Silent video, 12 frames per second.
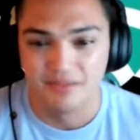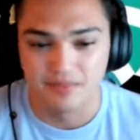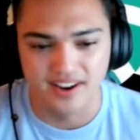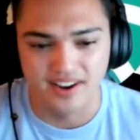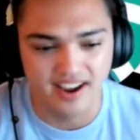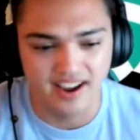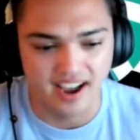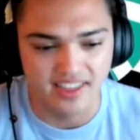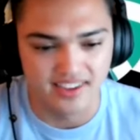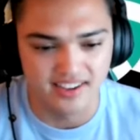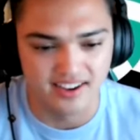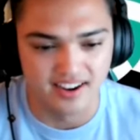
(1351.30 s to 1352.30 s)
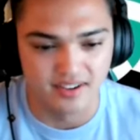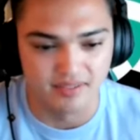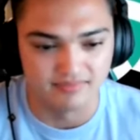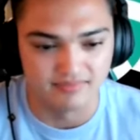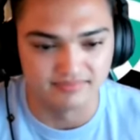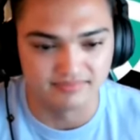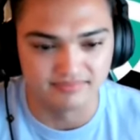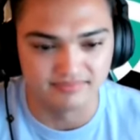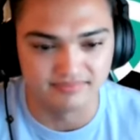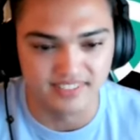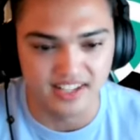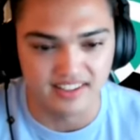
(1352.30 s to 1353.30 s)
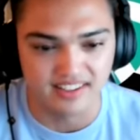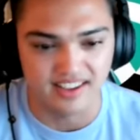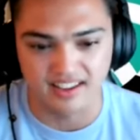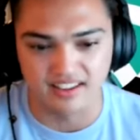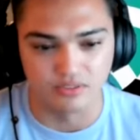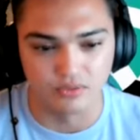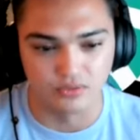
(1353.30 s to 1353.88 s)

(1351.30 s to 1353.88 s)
But yeah, I think yeah,